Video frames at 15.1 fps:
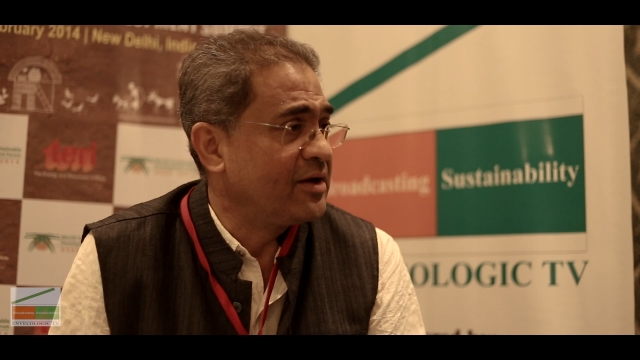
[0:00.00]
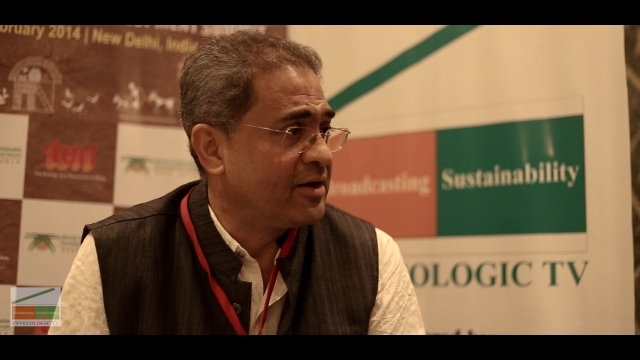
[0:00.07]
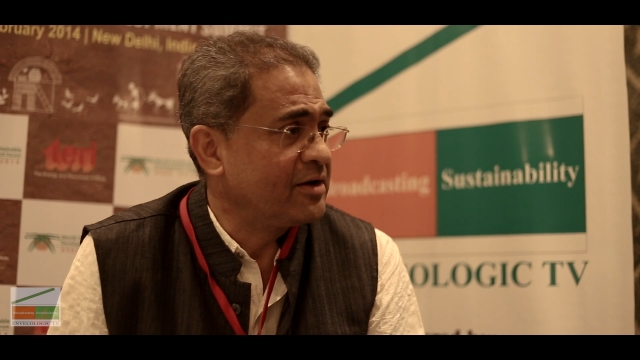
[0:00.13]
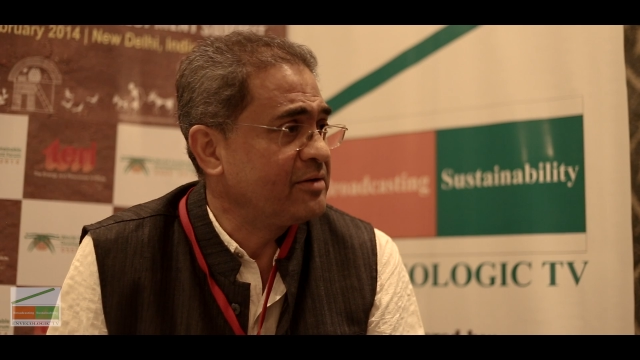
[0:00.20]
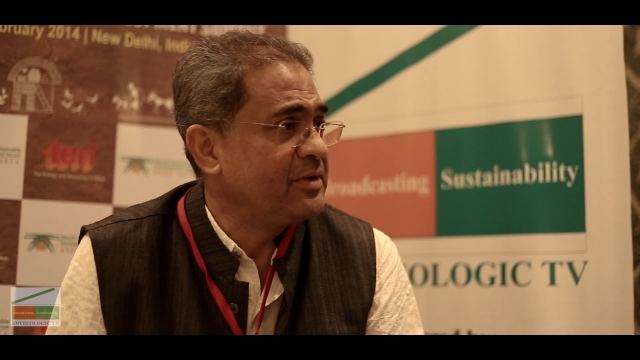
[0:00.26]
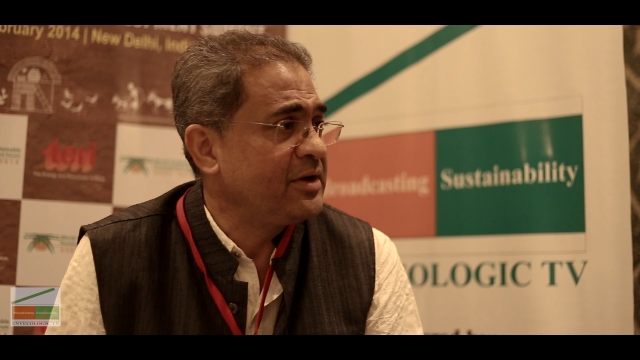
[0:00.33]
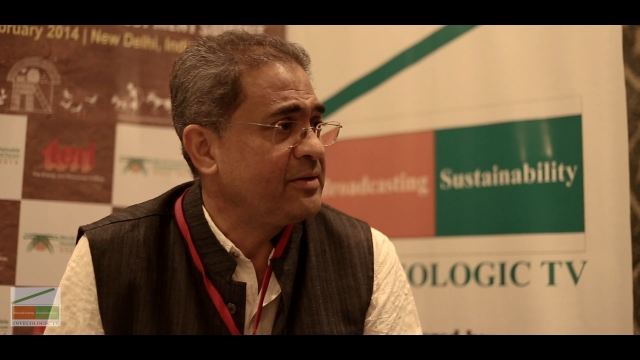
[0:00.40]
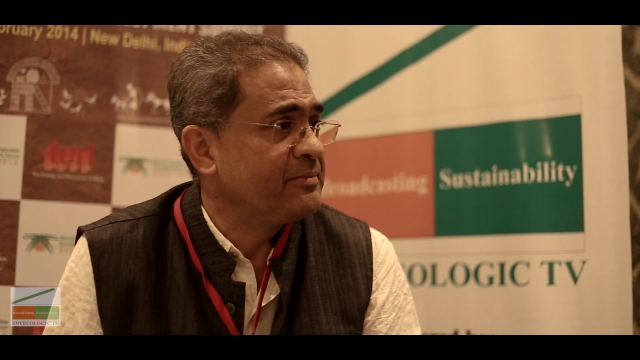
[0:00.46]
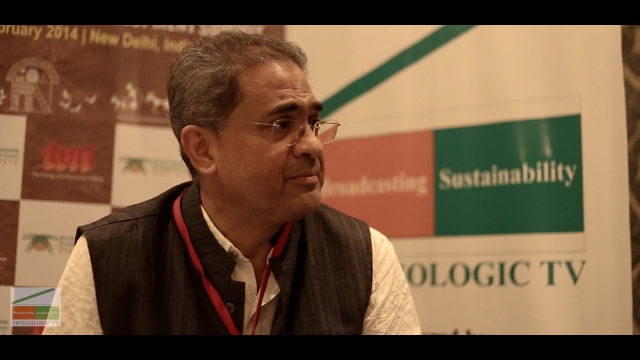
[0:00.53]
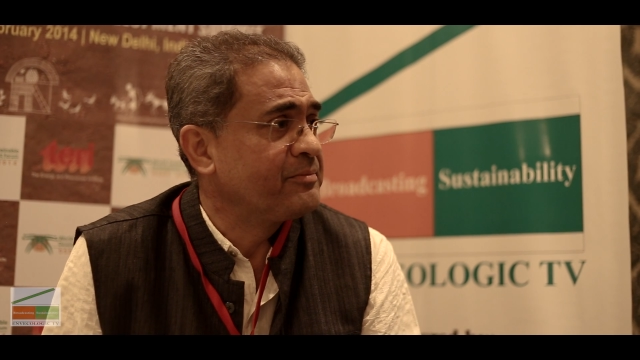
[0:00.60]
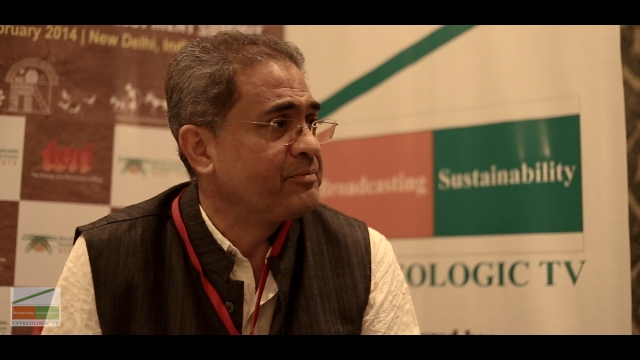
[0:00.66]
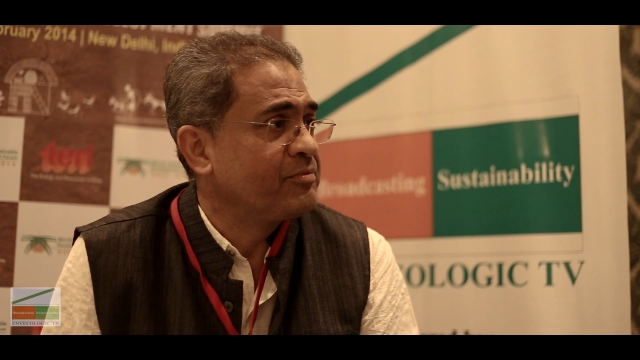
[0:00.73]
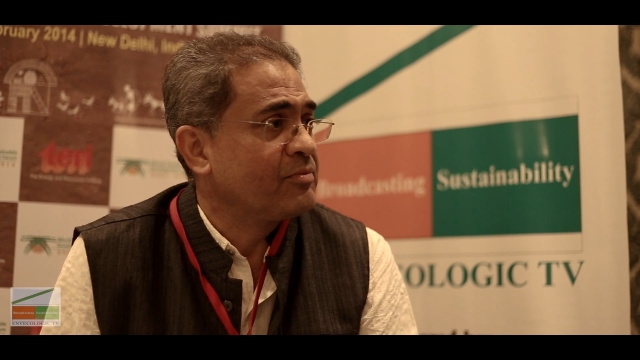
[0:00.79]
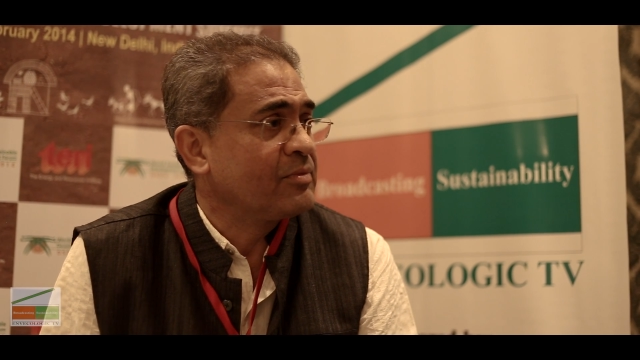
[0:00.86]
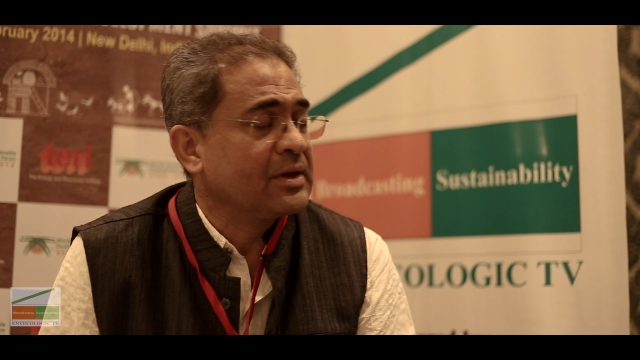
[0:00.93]
economy?
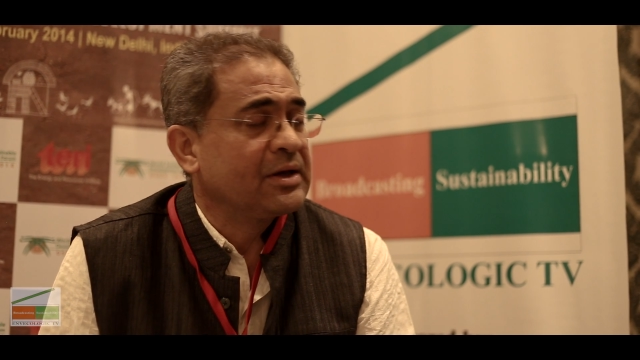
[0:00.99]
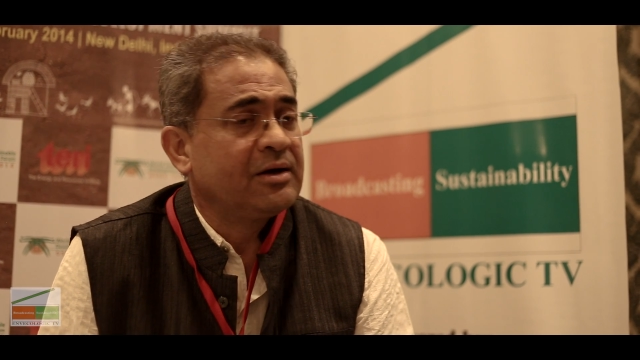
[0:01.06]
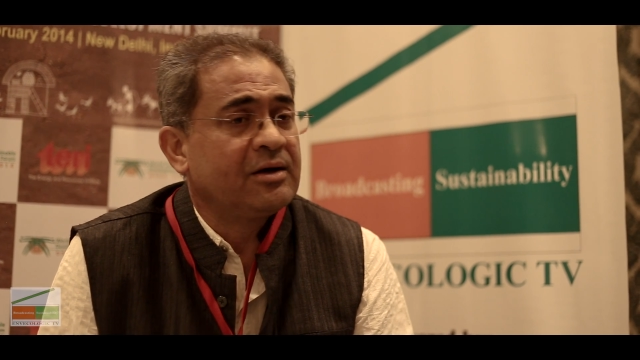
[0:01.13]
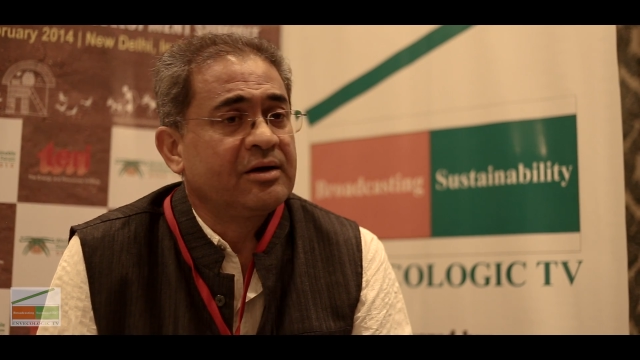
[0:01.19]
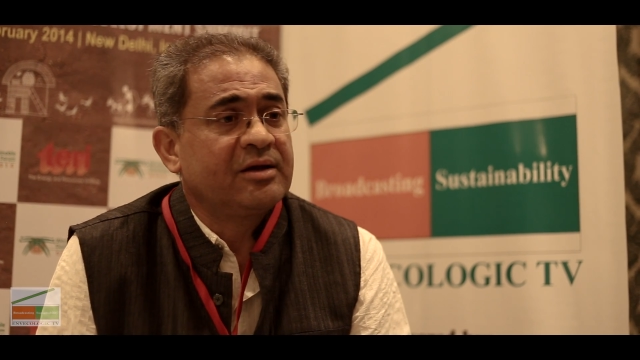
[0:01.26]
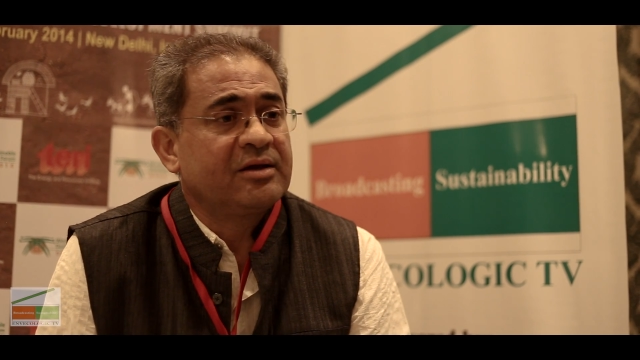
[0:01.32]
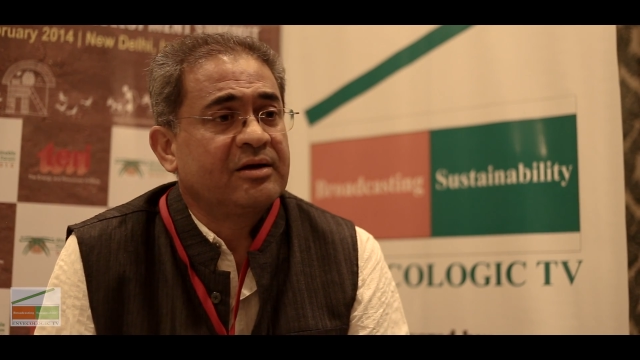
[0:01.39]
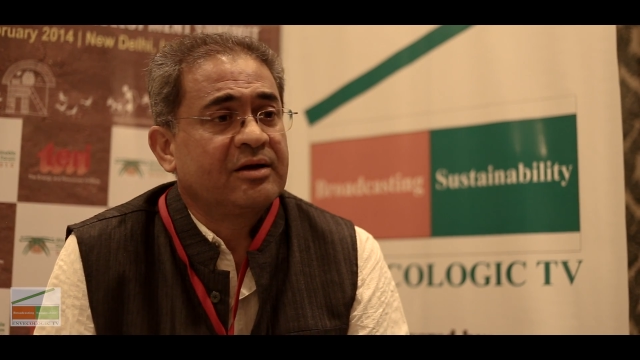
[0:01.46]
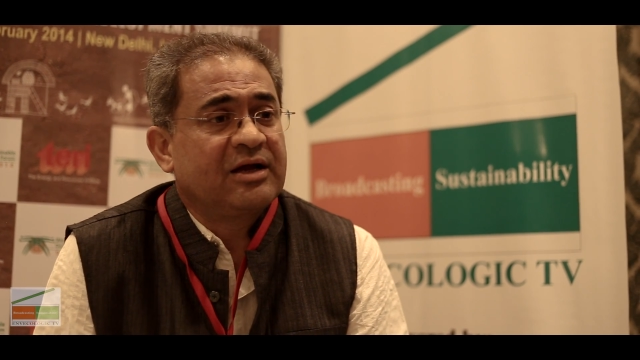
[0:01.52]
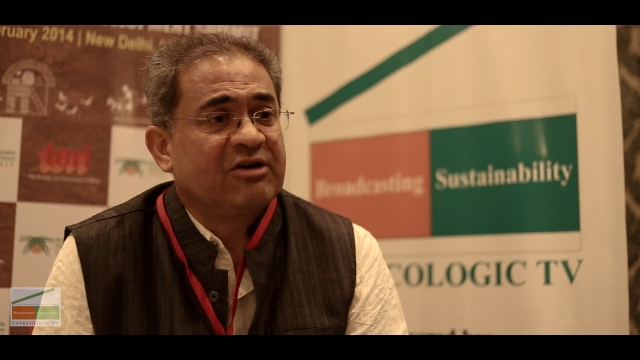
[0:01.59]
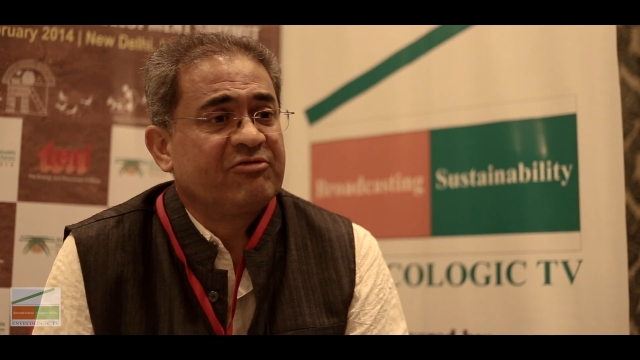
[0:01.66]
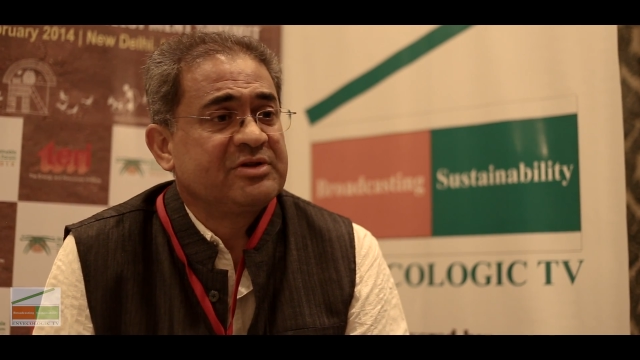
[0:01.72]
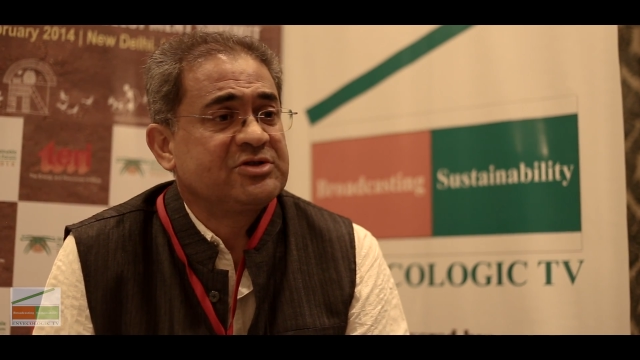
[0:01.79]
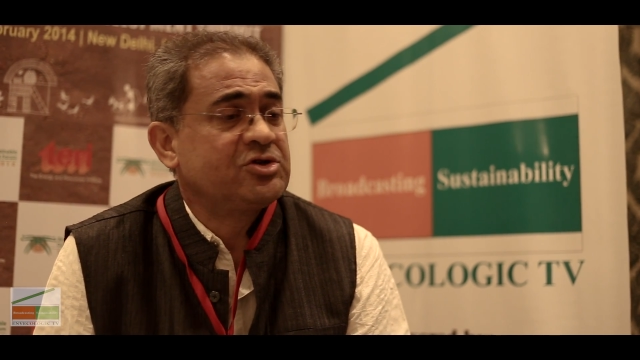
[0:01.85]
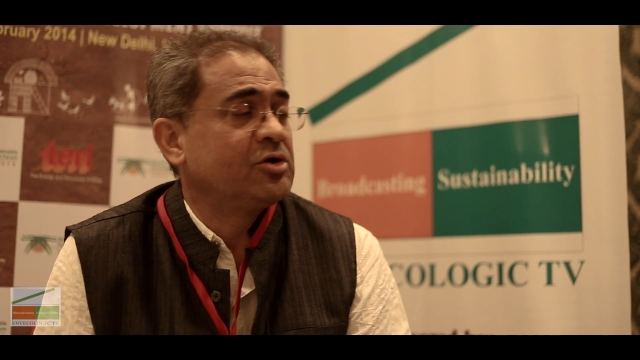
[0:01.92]
If
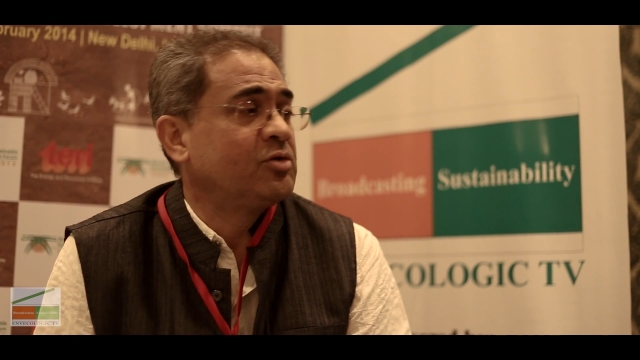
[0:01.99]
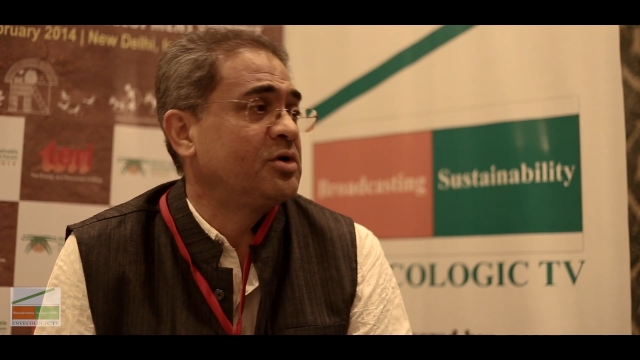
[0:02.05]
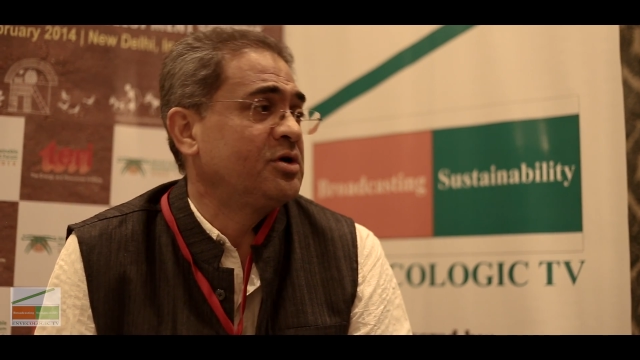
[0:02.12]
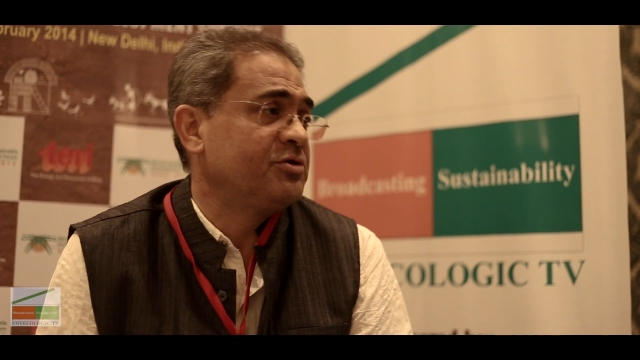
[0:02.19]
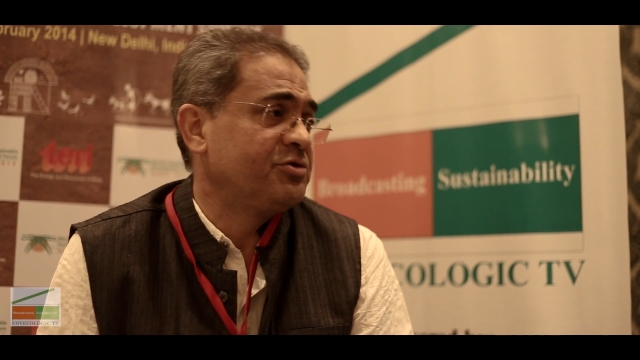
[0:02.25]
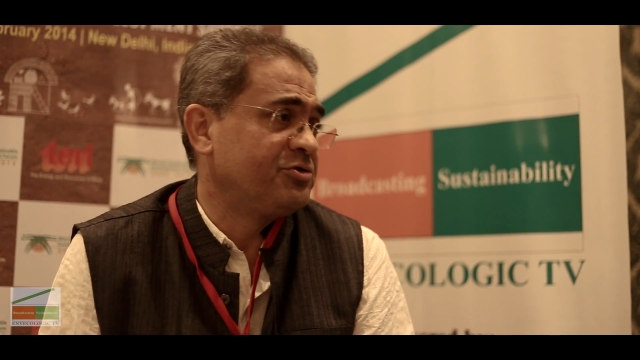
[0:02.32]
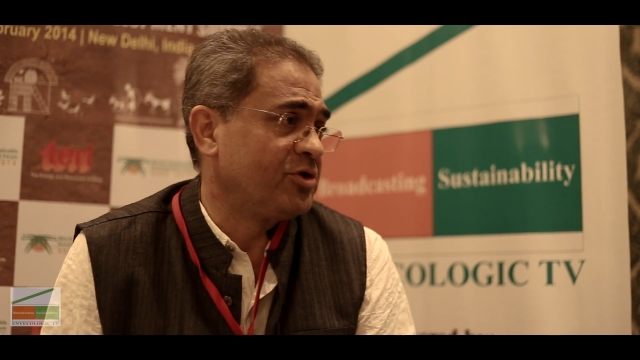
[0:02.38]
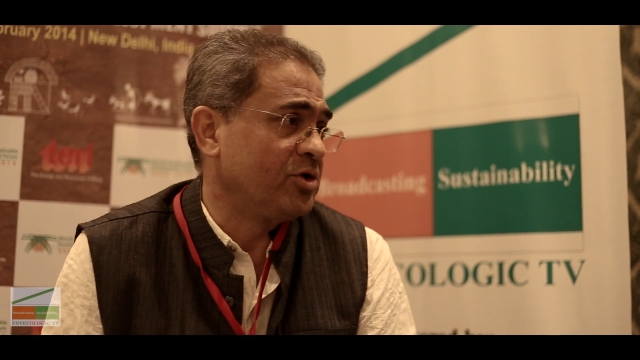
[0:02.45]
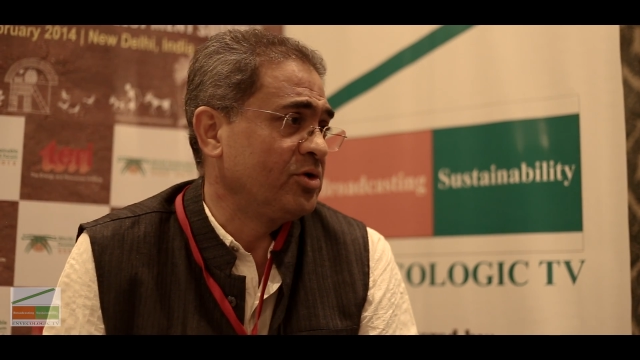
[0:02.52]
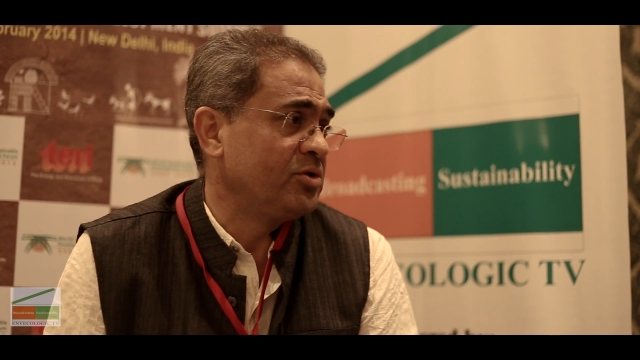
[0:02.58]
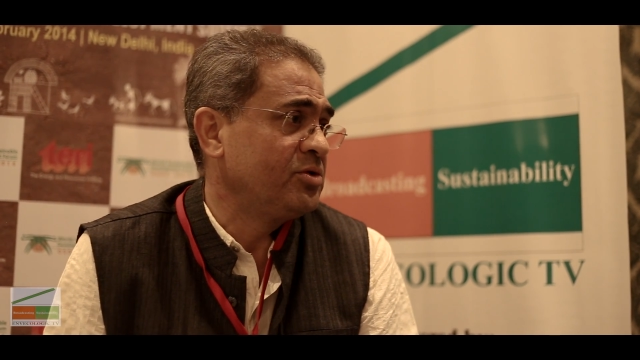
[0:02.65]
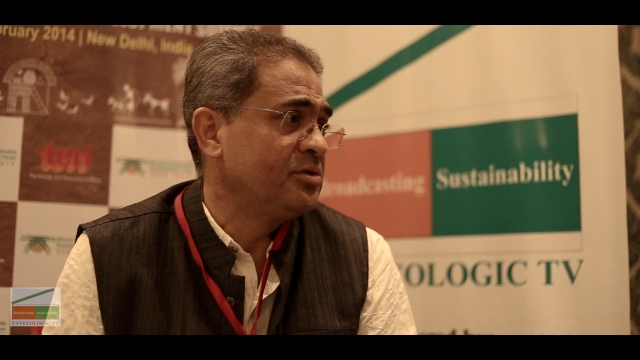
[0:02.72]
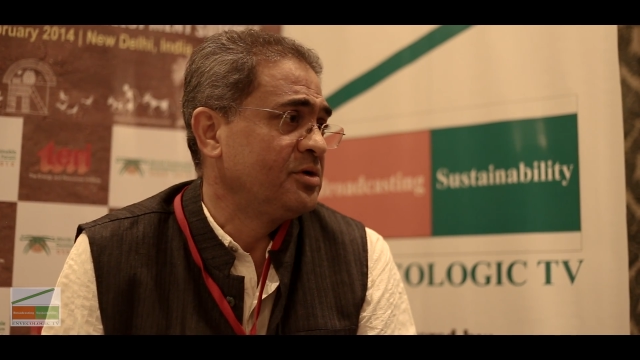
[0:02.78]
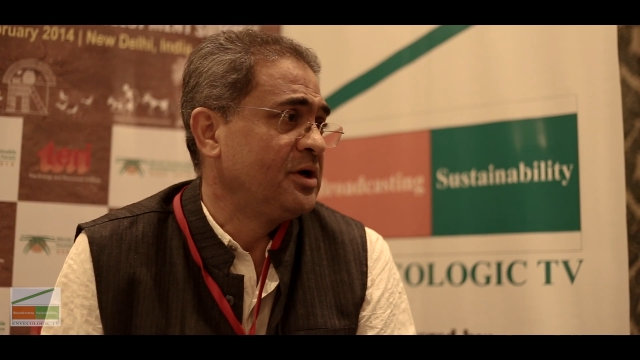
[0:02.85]
governments don't want to follow